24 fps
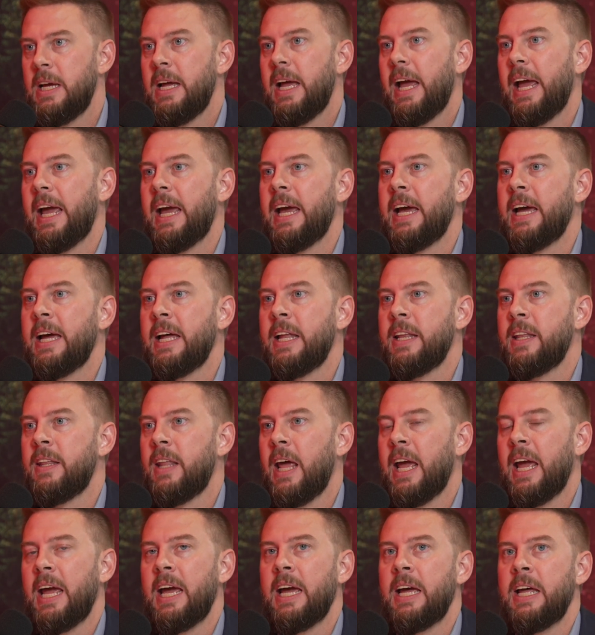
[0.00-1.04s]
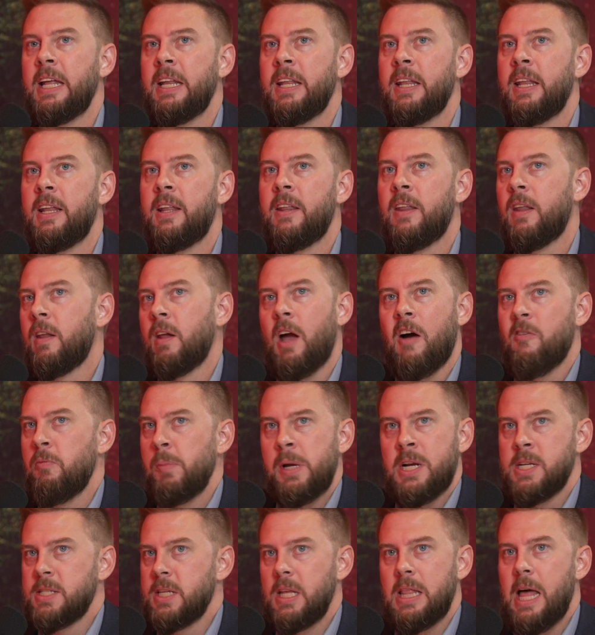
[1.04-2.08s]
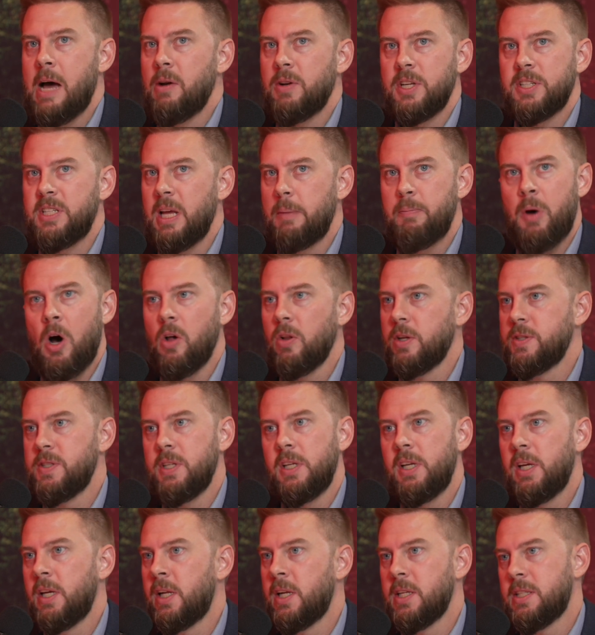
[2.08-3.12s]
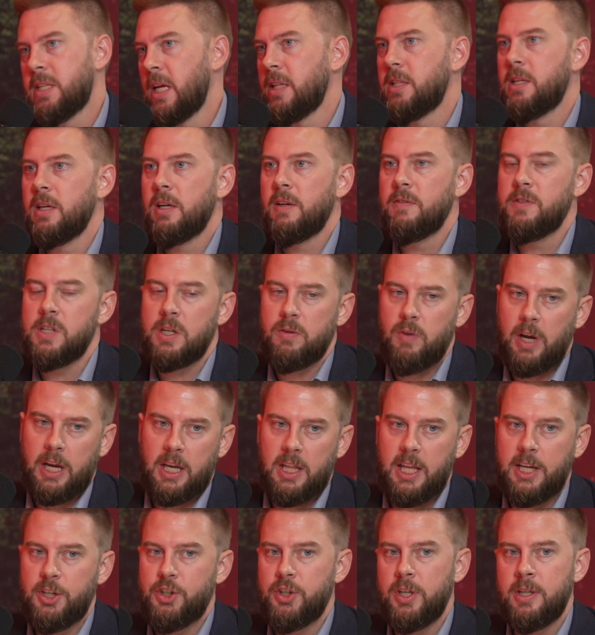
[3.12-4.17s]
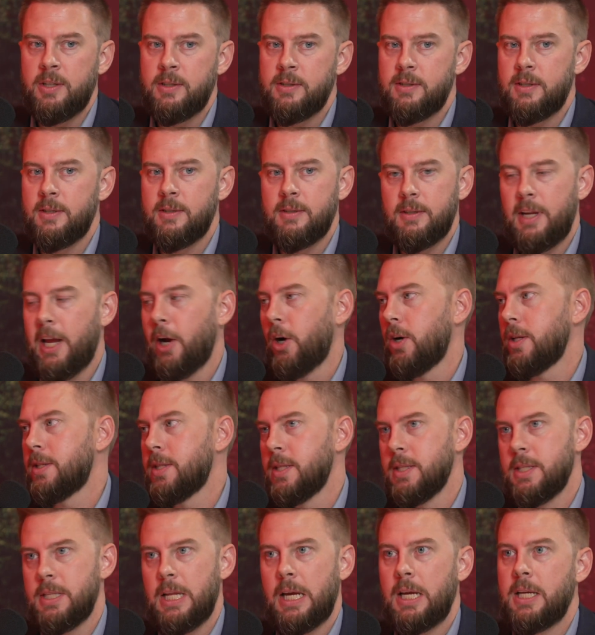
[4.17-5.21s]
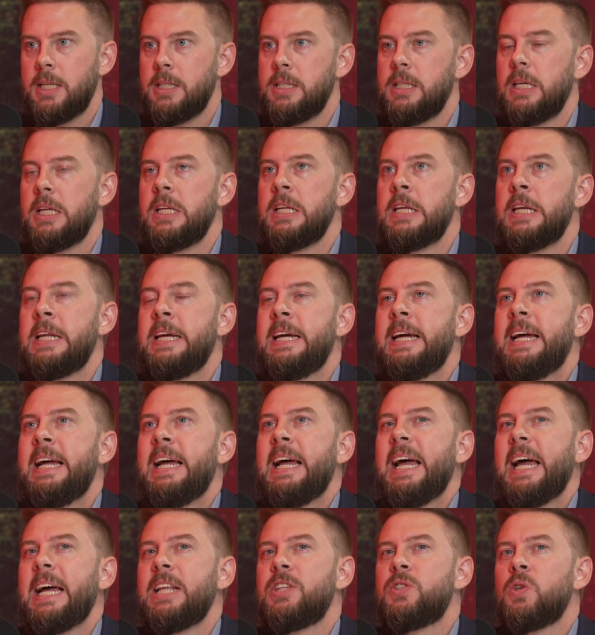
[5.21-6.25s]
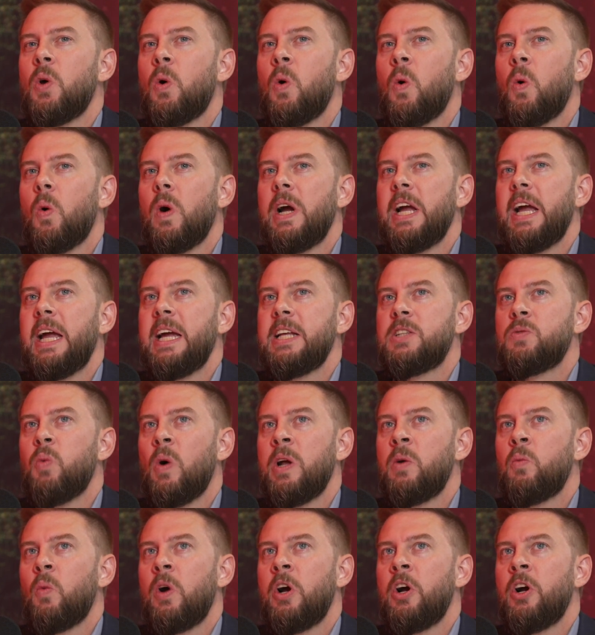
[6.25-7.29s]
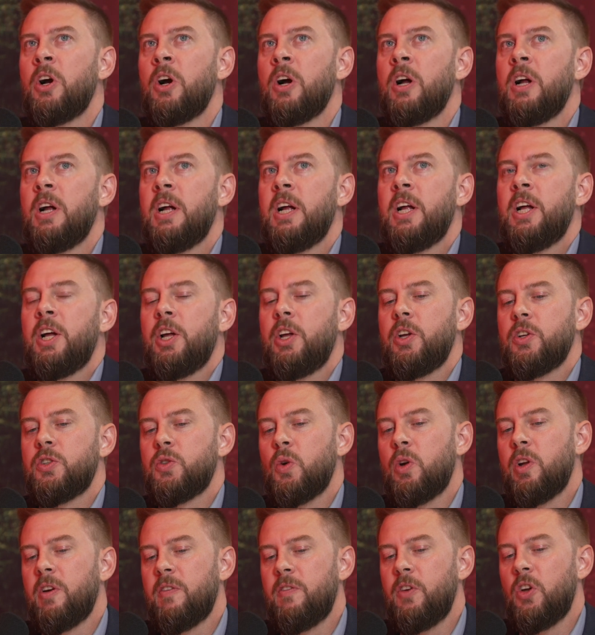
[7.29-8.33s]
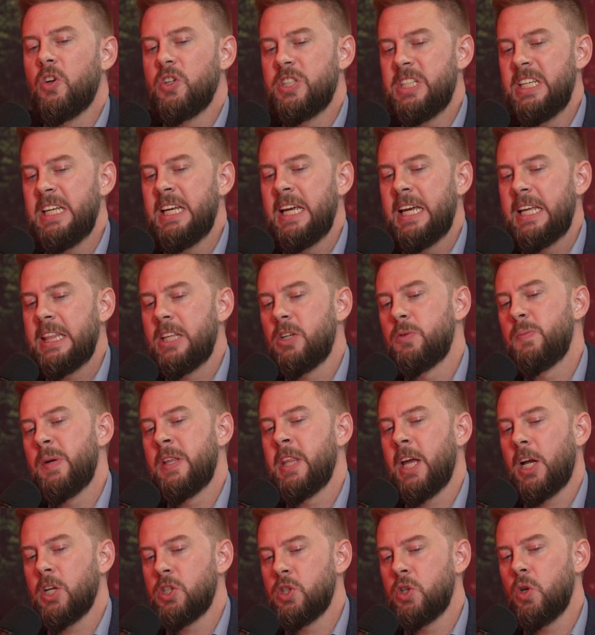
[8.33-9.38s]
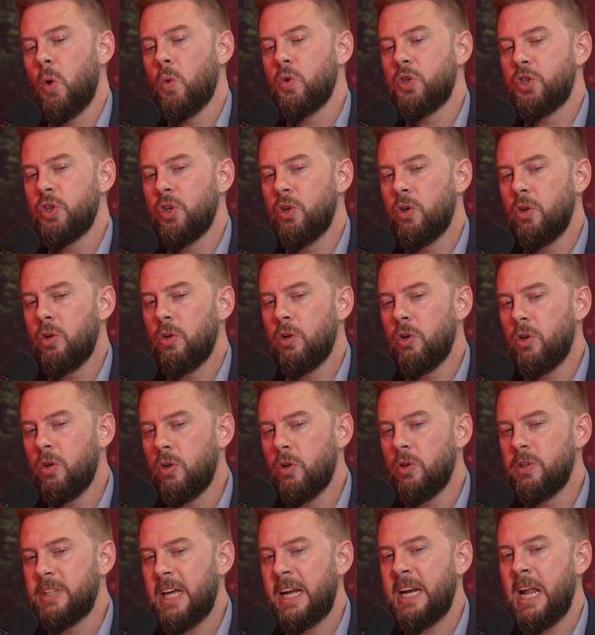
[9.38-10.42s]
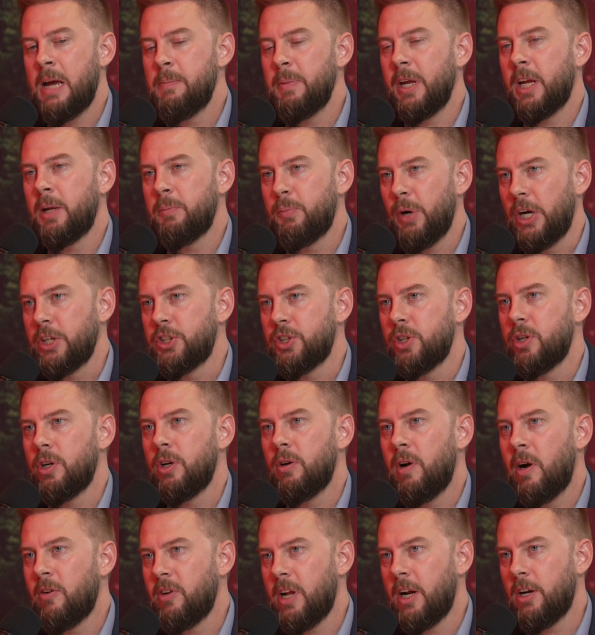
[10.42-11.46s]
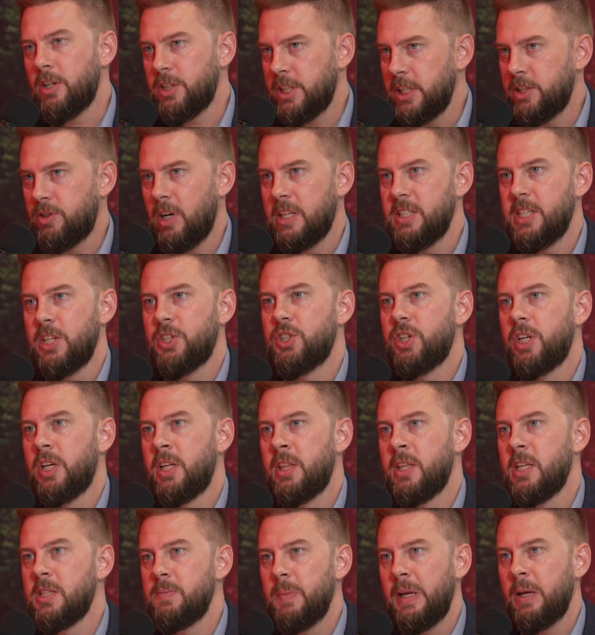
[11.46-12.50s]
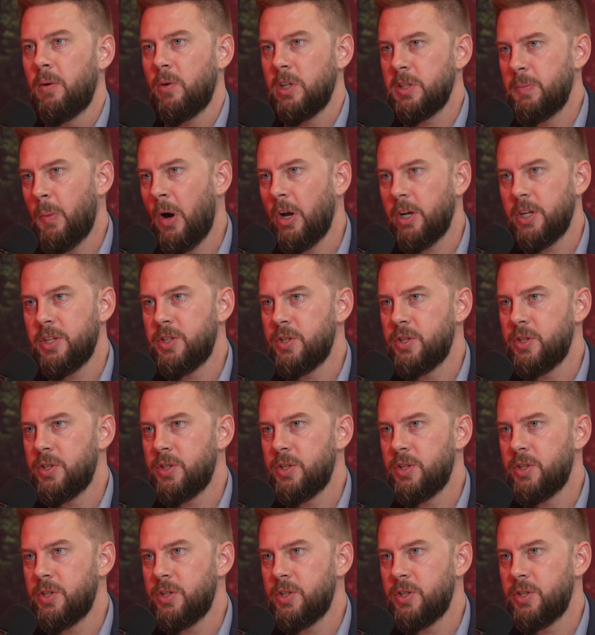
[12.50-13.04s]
And government is allowed to set policy and incentives and regulations and carrots and sticks. And so it's one where you're seeing it. There's been like a social dynamic and pressure around energy transition that's being responded